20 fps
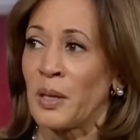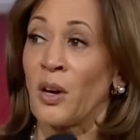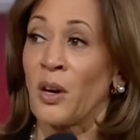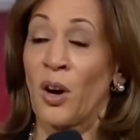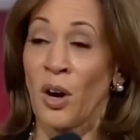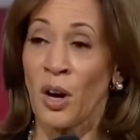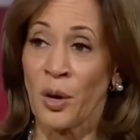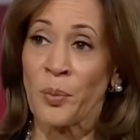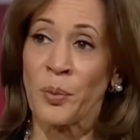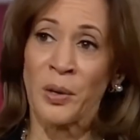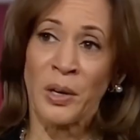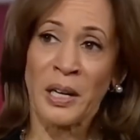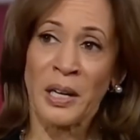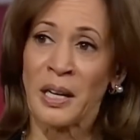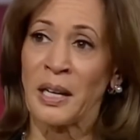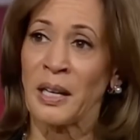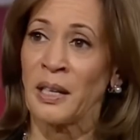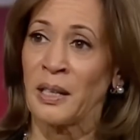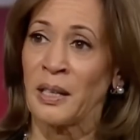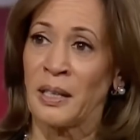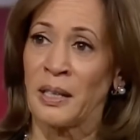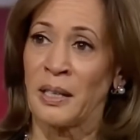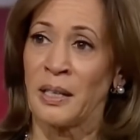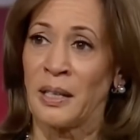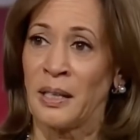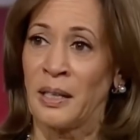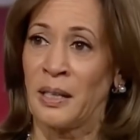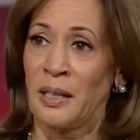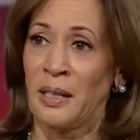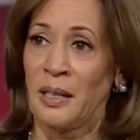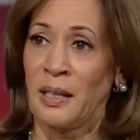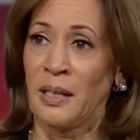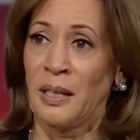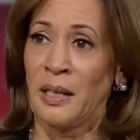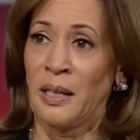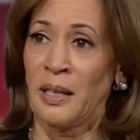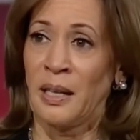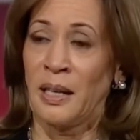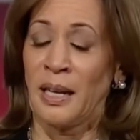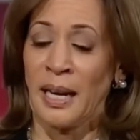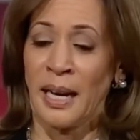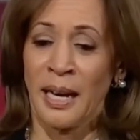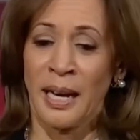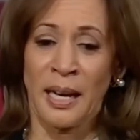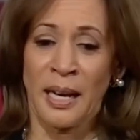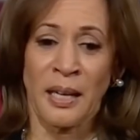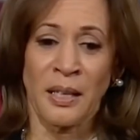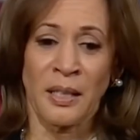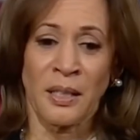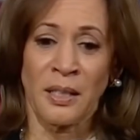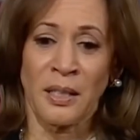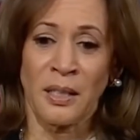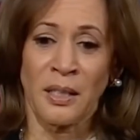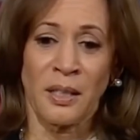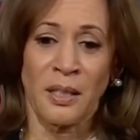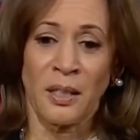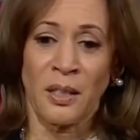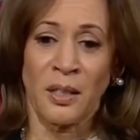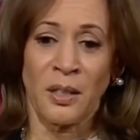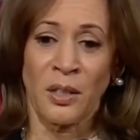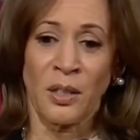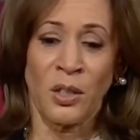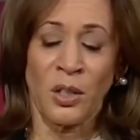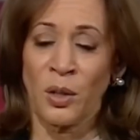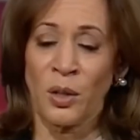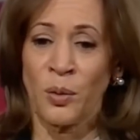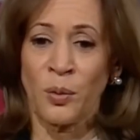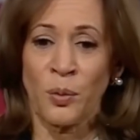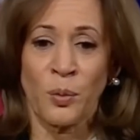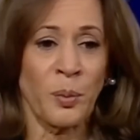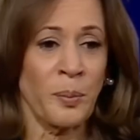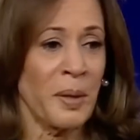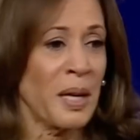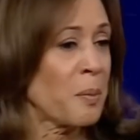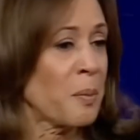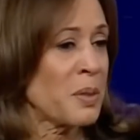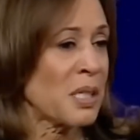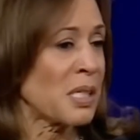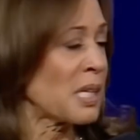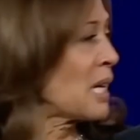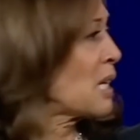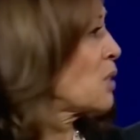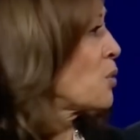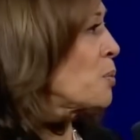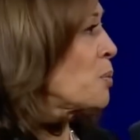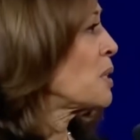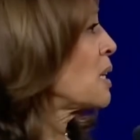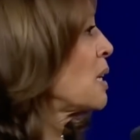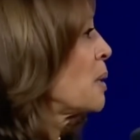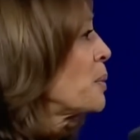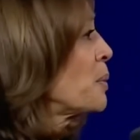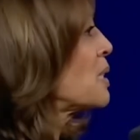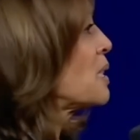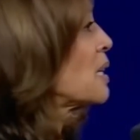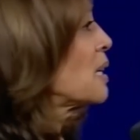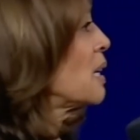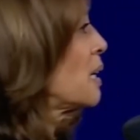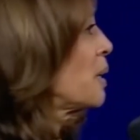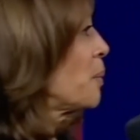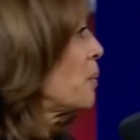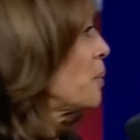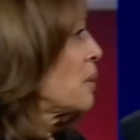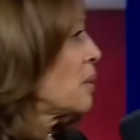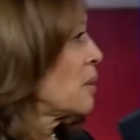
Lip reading: hardworking and, will make mistakes from time to time,